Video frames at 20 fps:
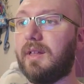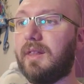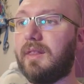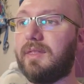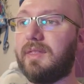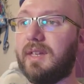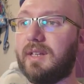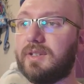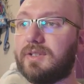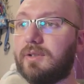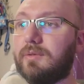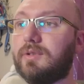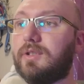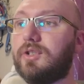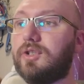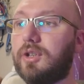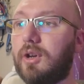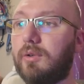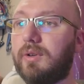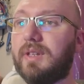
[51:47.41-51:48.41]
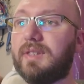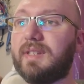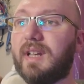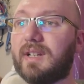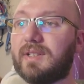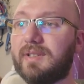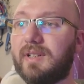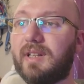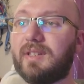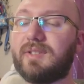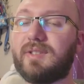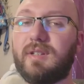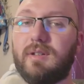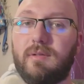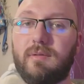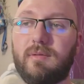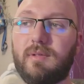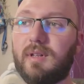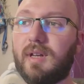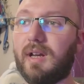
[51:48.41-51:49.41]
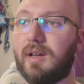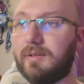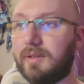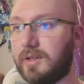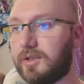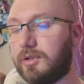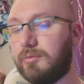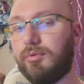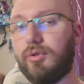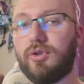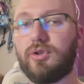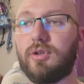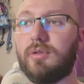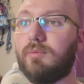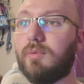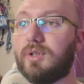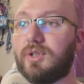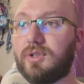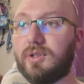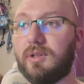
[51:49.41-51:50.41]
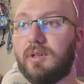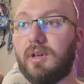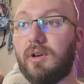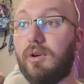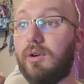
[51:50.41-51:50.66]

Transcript: something to show your text density distribution, which